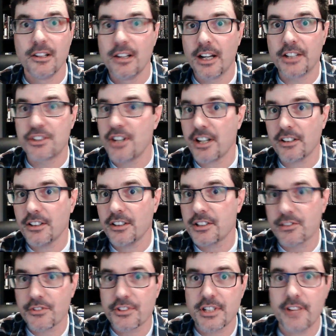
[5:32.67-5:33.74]
A checklist
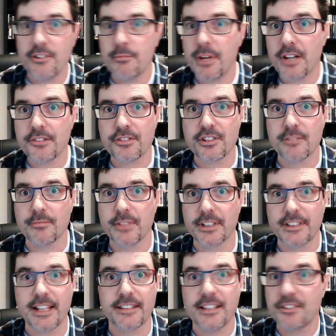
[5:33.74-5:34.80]
for $7 or something
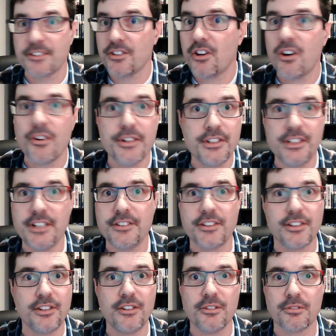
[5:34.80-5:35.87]
like that. That's all you need to
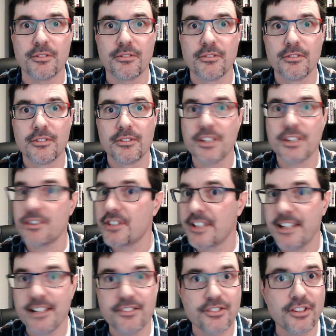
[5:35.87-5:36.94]
do just to
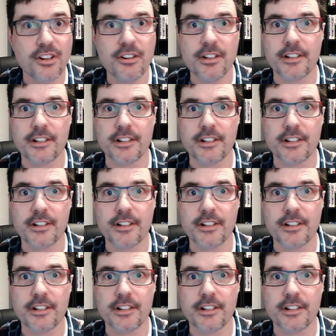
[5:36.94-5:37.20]
get started.